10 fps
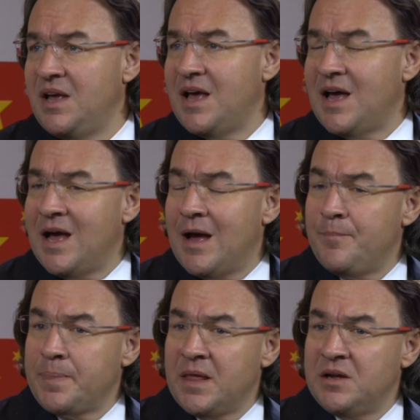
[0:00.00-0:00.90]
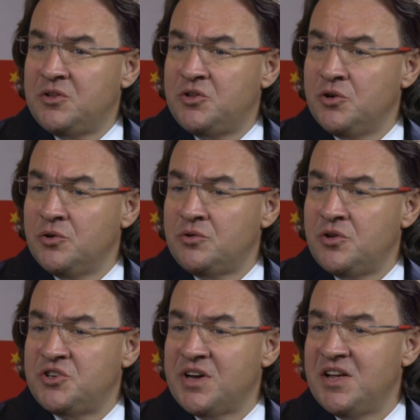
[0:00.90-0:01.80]
to
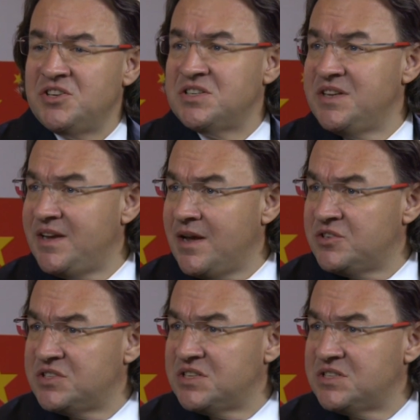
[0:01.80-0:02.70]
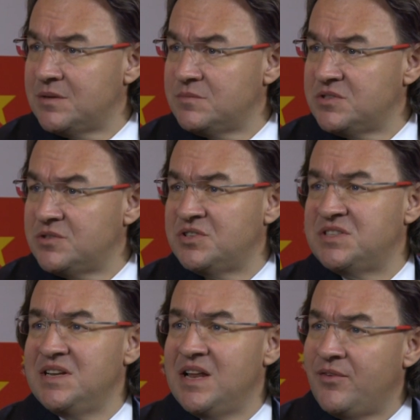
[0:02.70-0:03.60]
changes in ecosystems, to
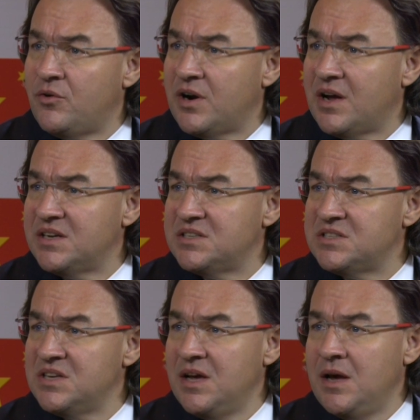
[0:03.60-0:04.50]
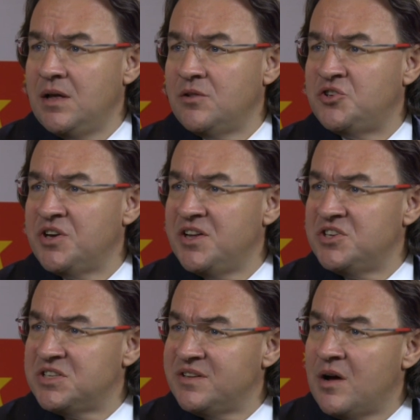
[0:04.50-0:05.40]
sea level rise, to
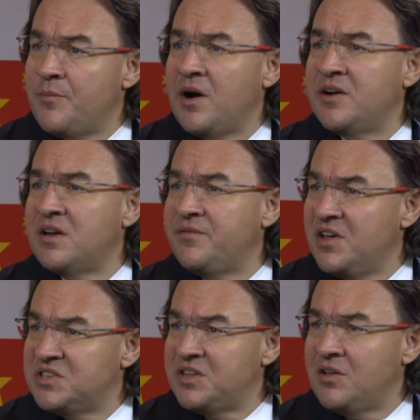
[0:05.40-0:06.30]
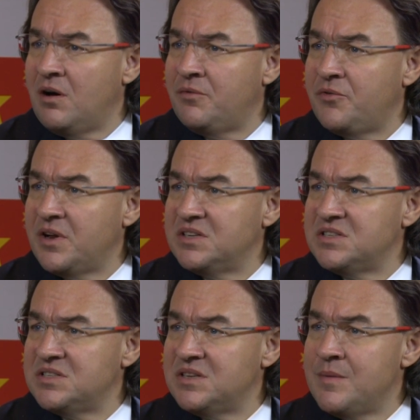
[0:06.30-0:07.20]
changes in our biodiversity
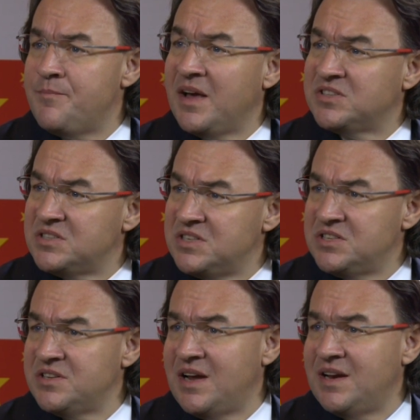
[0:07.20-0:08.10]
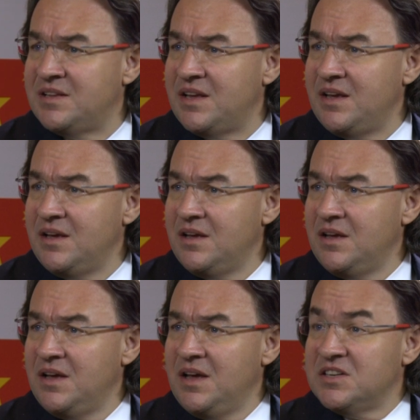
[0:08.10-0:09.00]
offerings, impacts on seasonality.
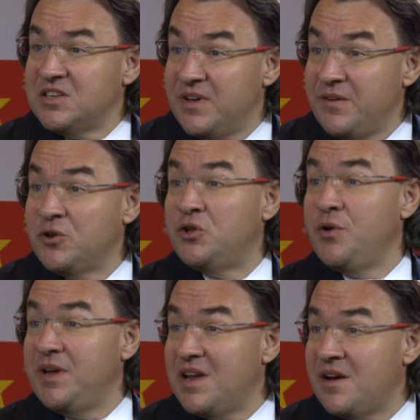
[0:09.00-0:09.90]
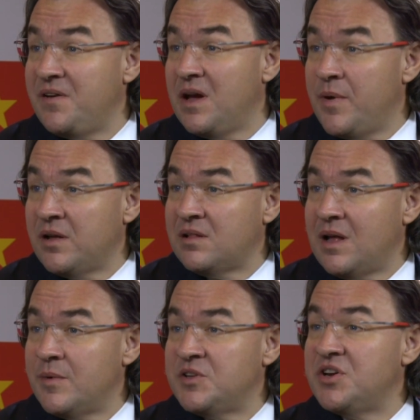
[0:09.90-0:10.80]
So therefore, doing nothing about
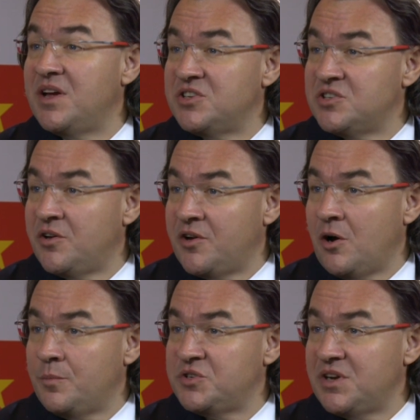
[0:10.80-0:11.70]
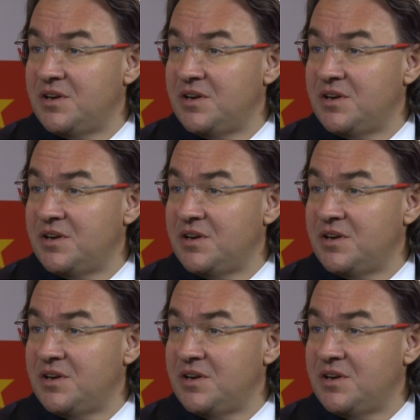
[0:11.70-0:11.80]
climate change is not an option.